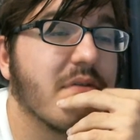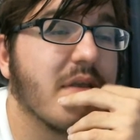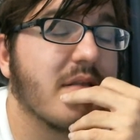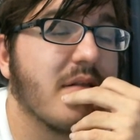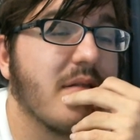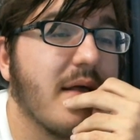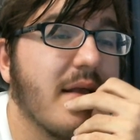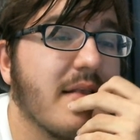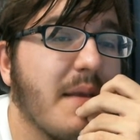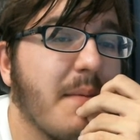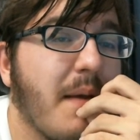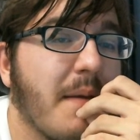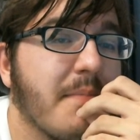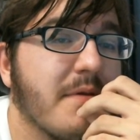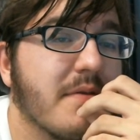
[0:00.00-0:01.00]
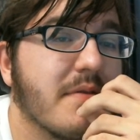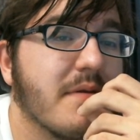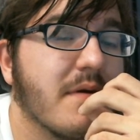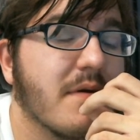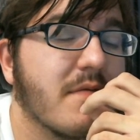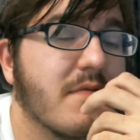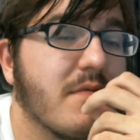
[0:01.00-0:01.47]
Like, the last time I played
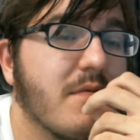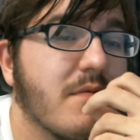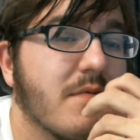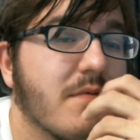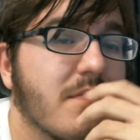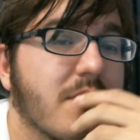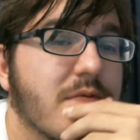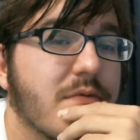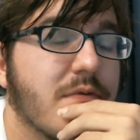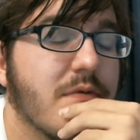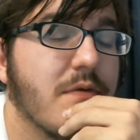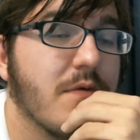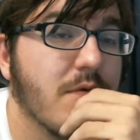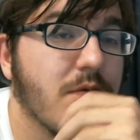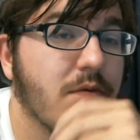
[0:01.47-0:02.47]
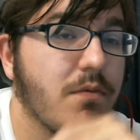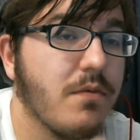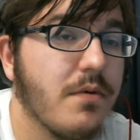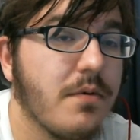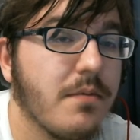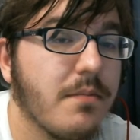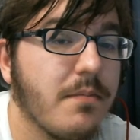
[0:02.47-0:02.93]
Dark Souls 2,
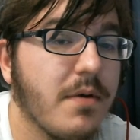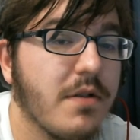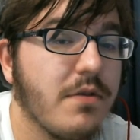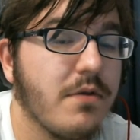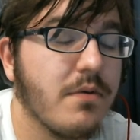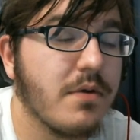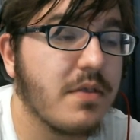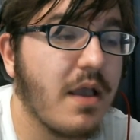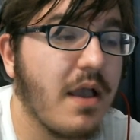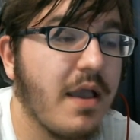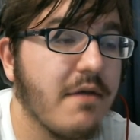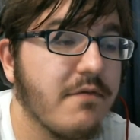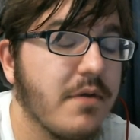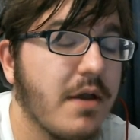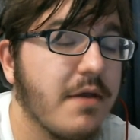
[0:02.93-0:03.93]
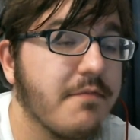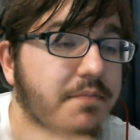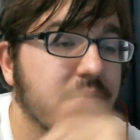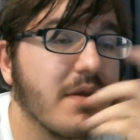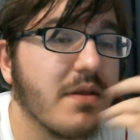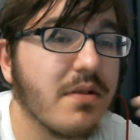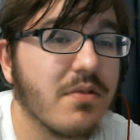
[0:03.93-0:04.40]
mind you, because I've
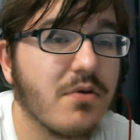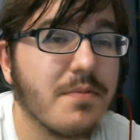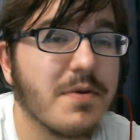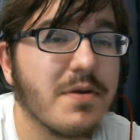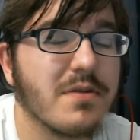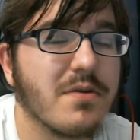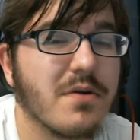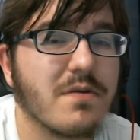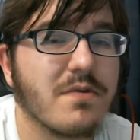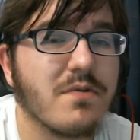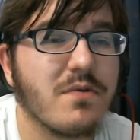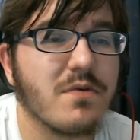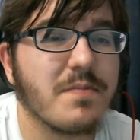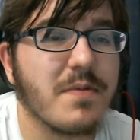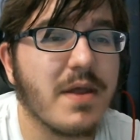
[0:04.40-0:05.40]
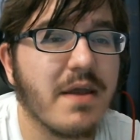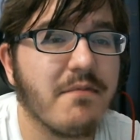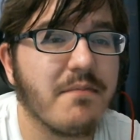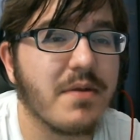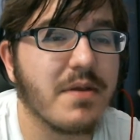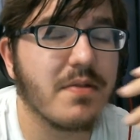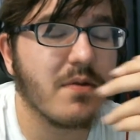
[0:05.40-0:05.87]
played a little bit of Dark Souls, but I
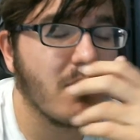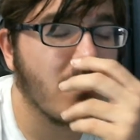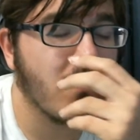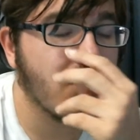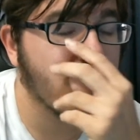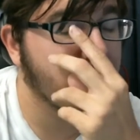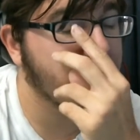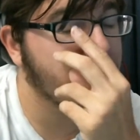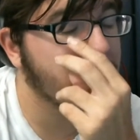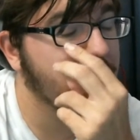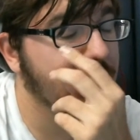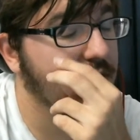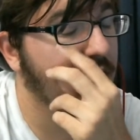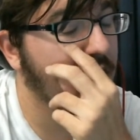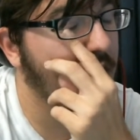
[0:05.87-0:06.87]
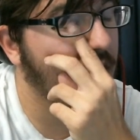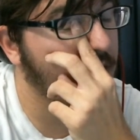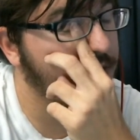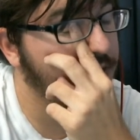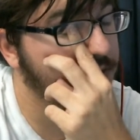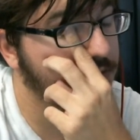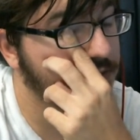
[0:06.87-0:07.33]
haven't played the whole
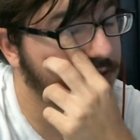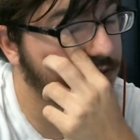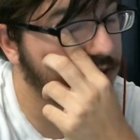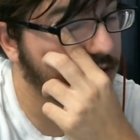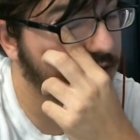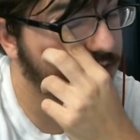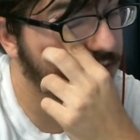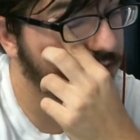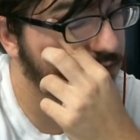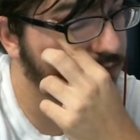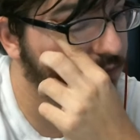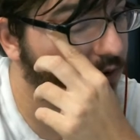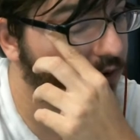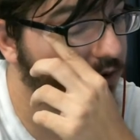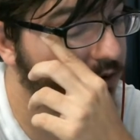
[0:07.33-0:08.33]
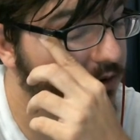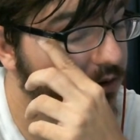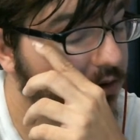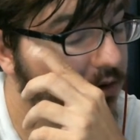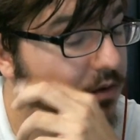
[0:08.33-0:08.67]
all through Dark Souls 1.